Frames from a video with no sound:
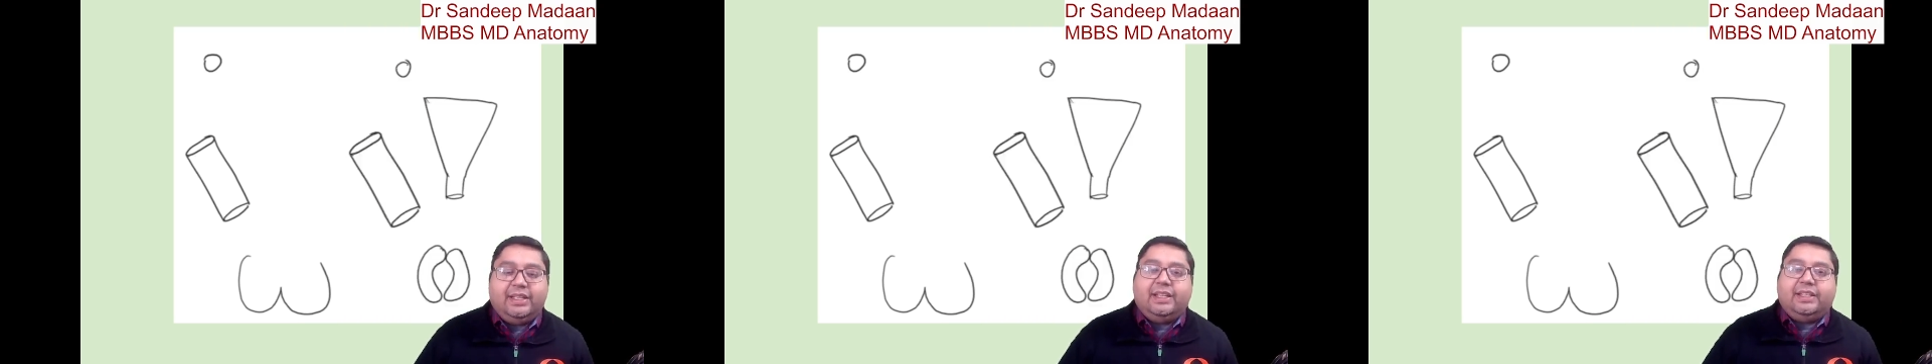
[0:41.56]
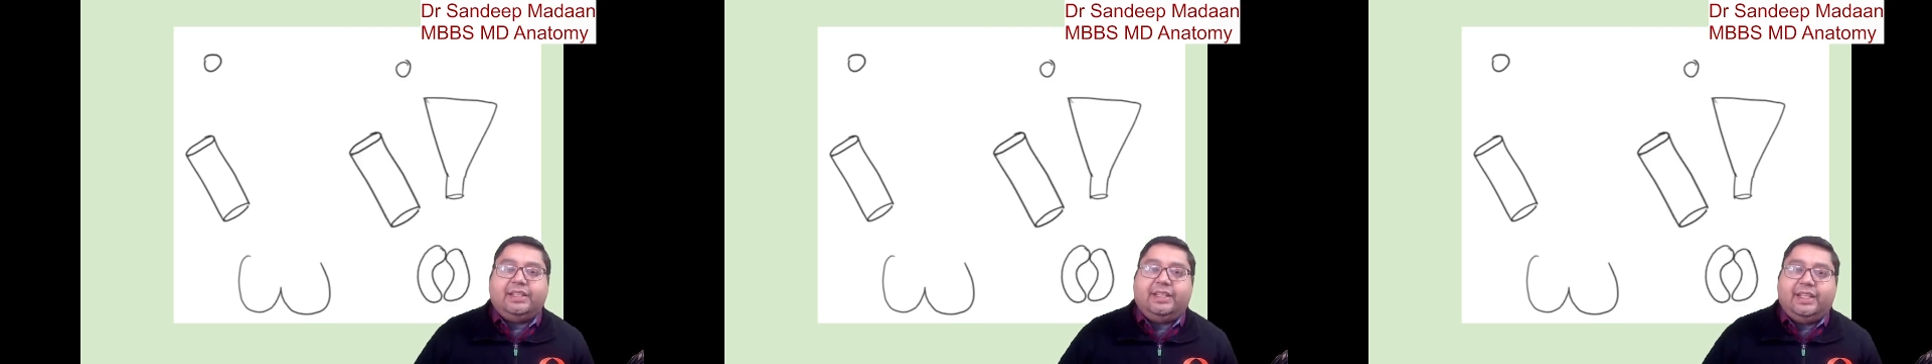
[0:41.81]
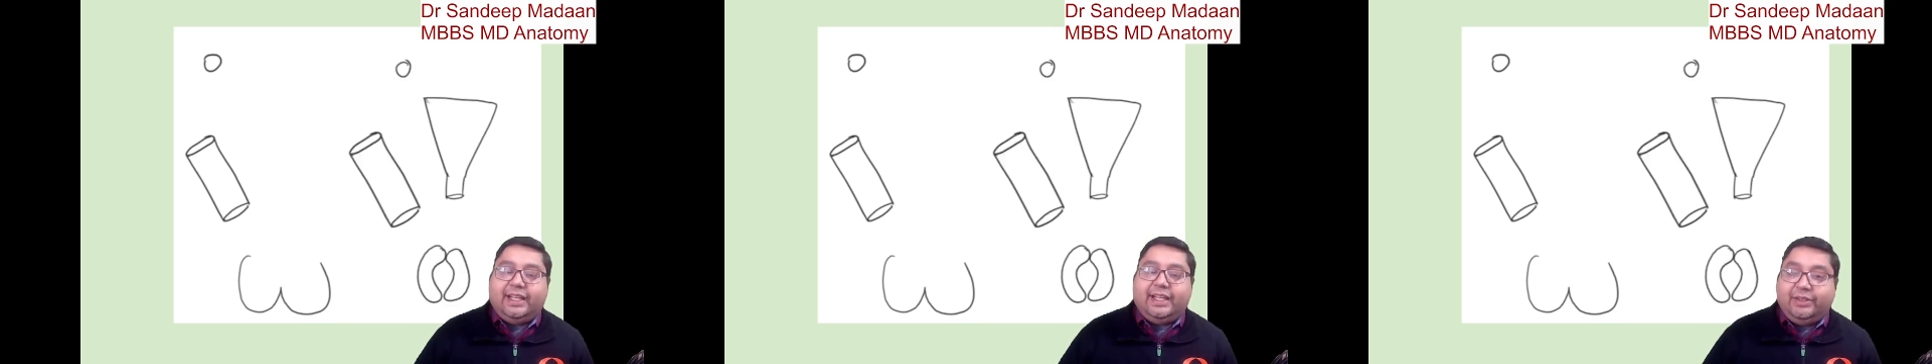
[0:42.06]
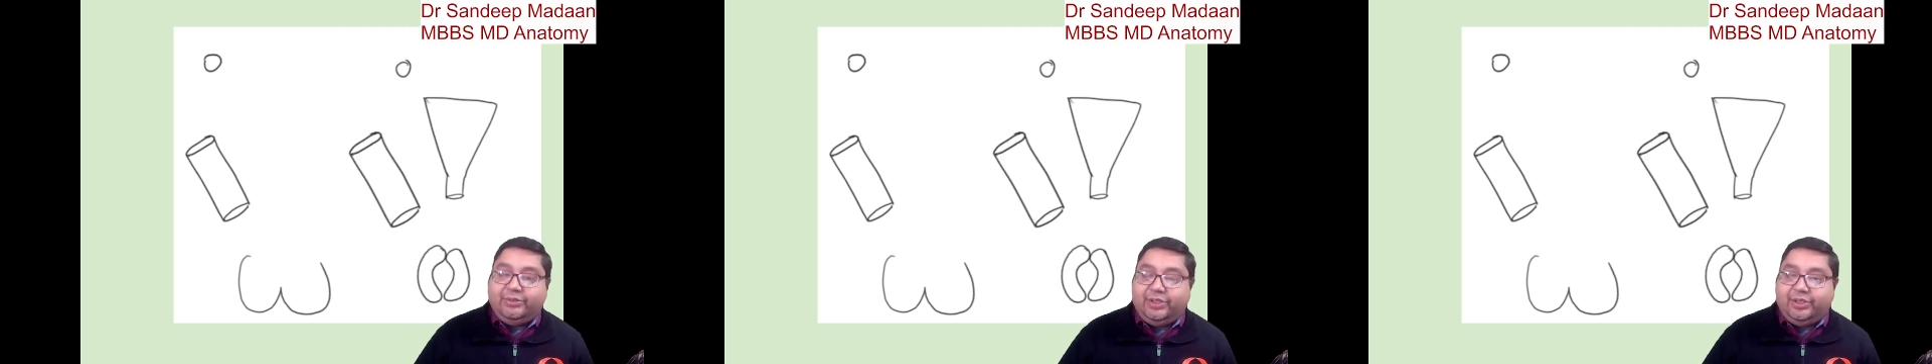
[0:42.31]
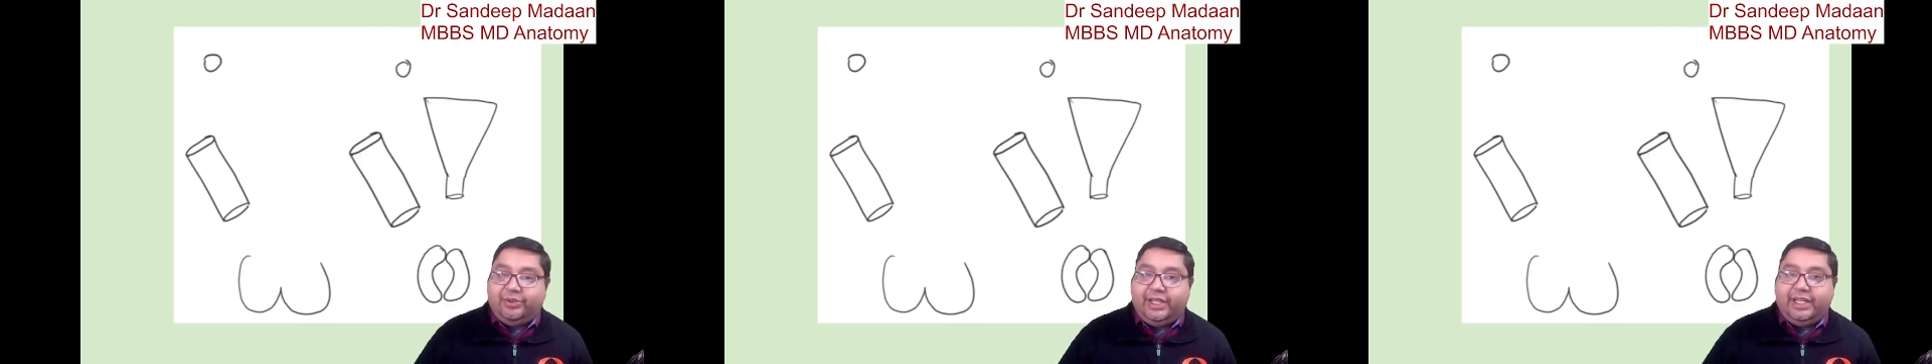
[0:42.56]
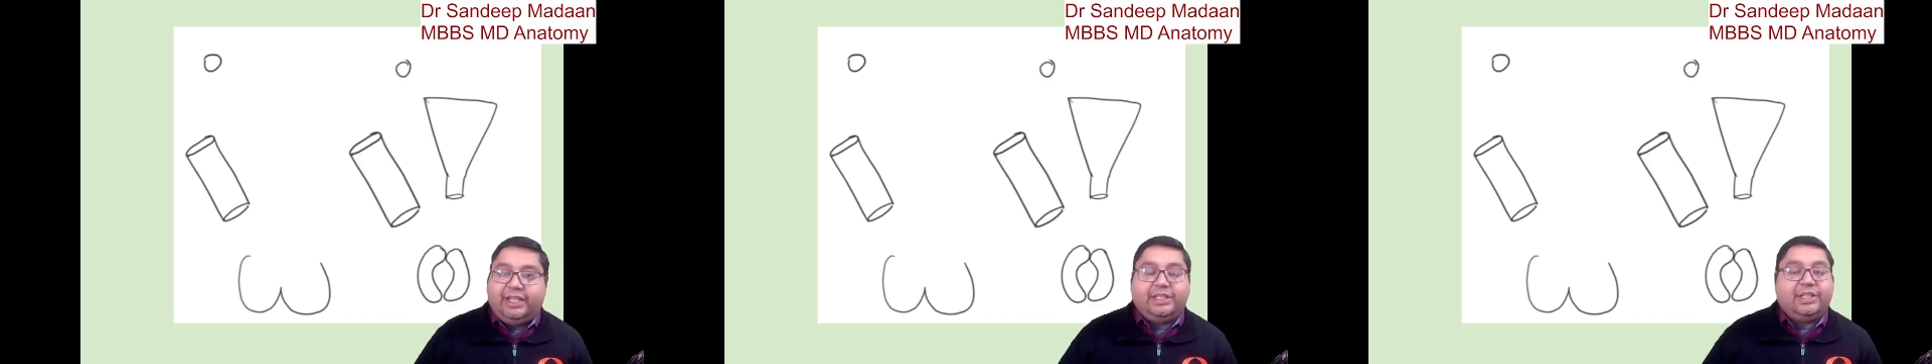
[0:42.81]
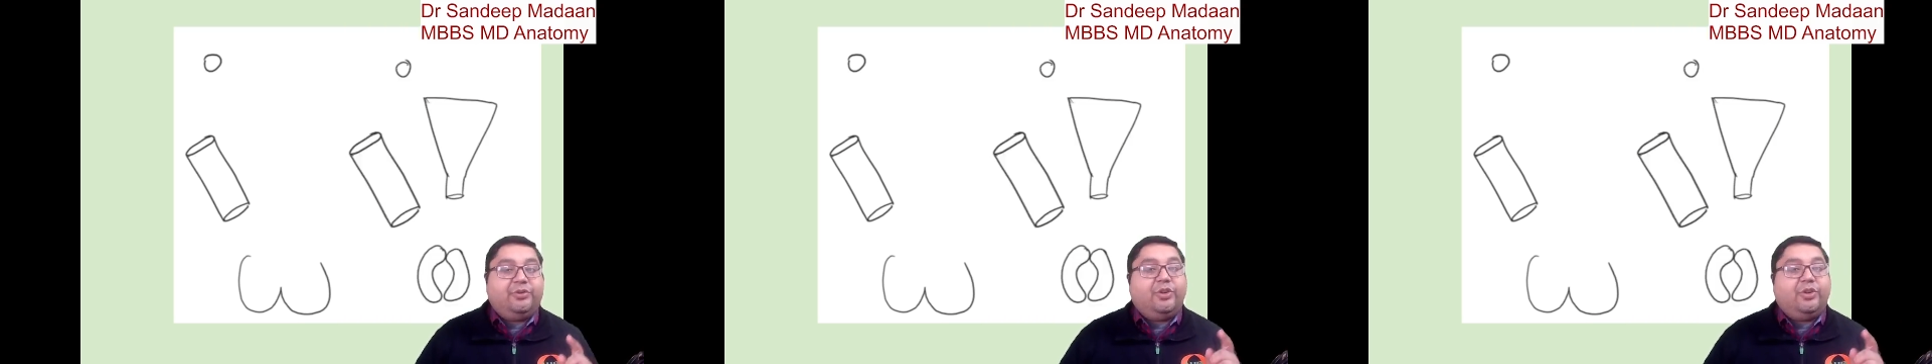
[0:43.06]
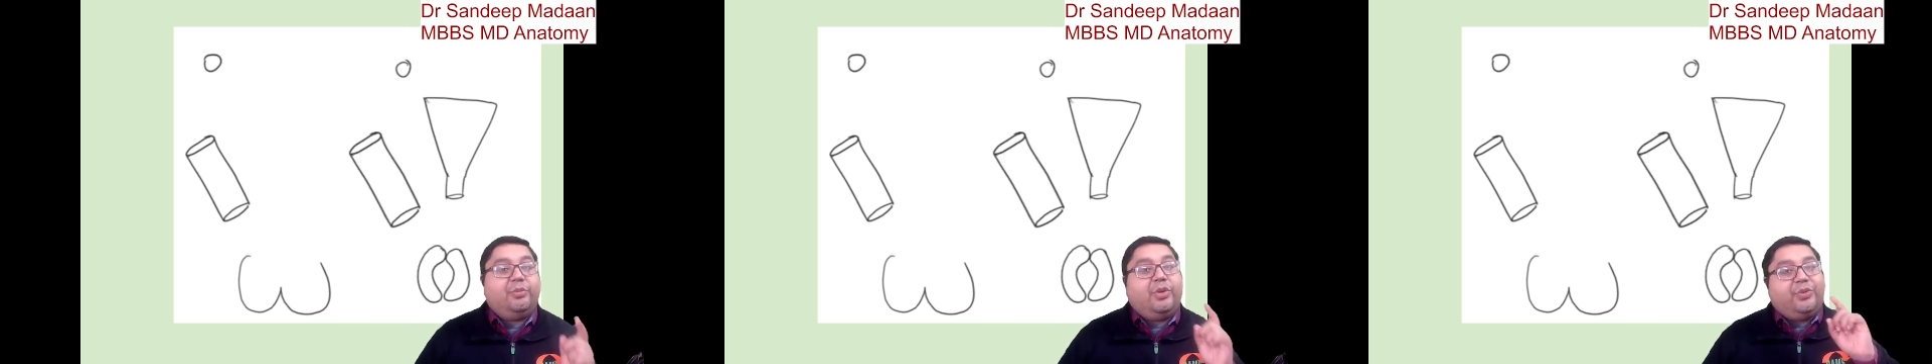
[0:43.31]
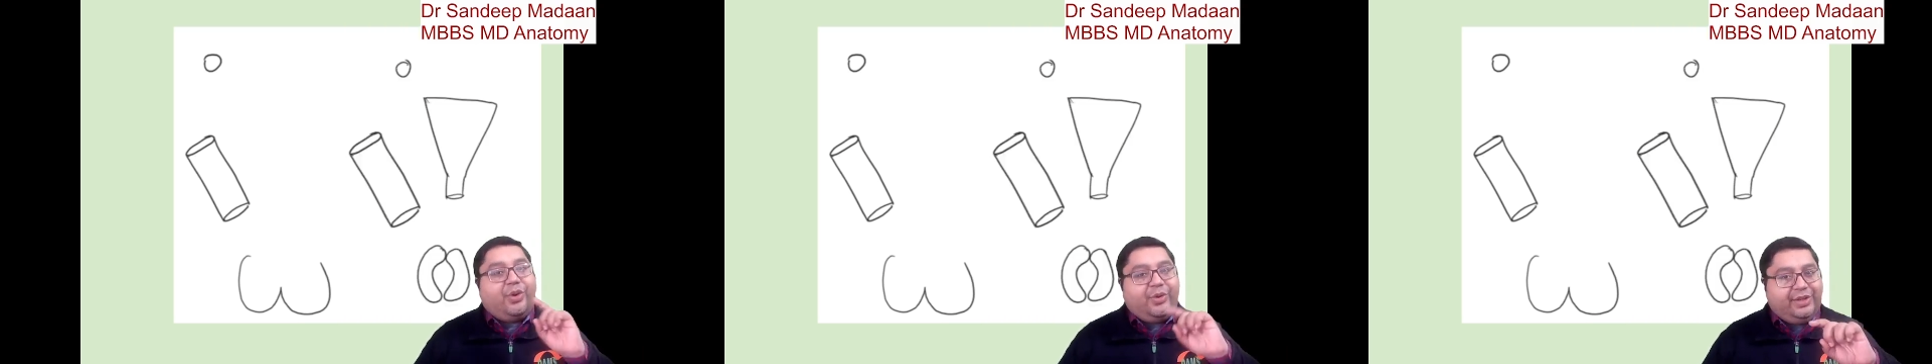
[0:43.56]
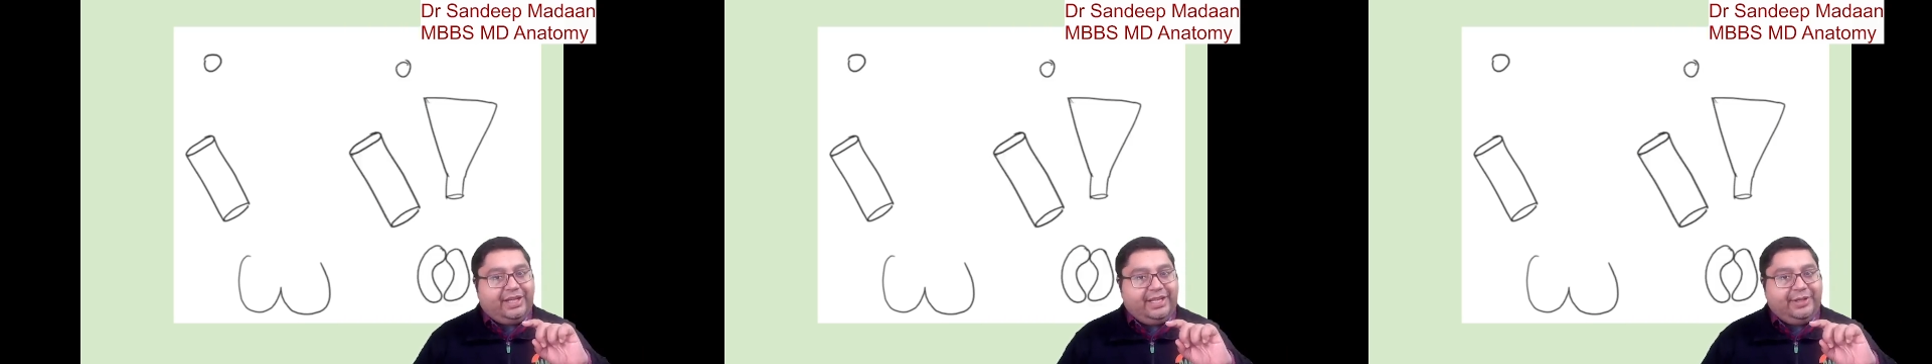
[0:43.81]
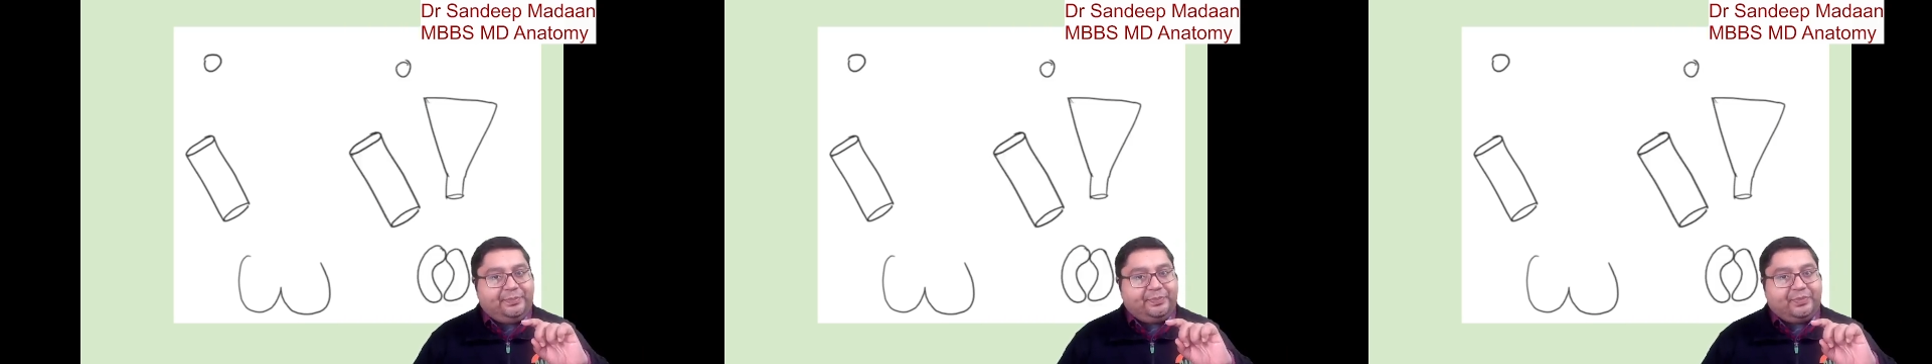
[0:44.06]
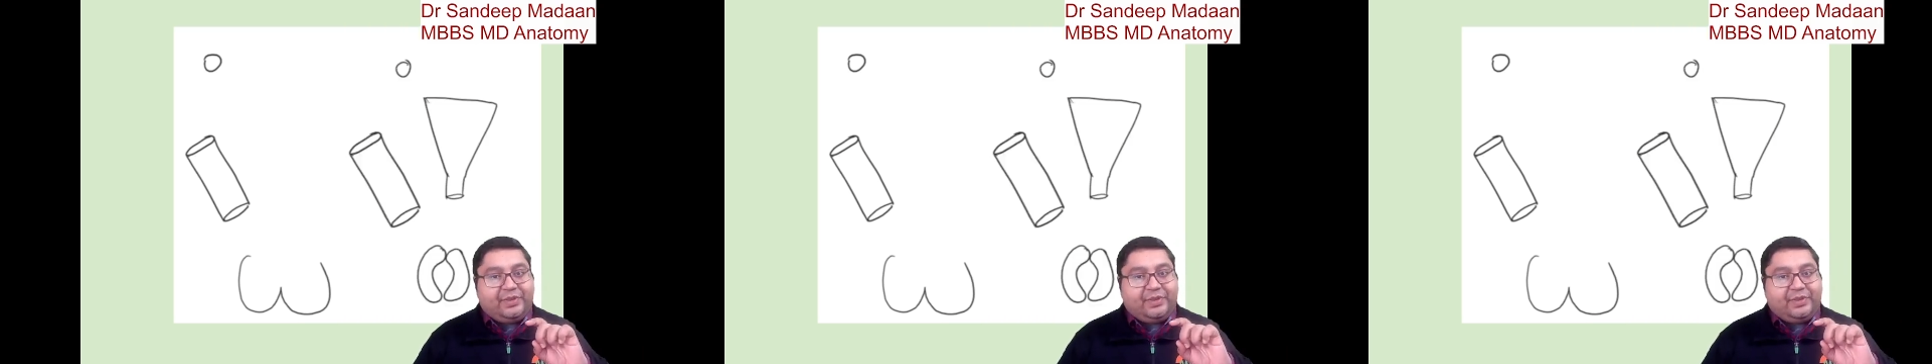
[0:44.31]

they have the gonade in the form of ovary,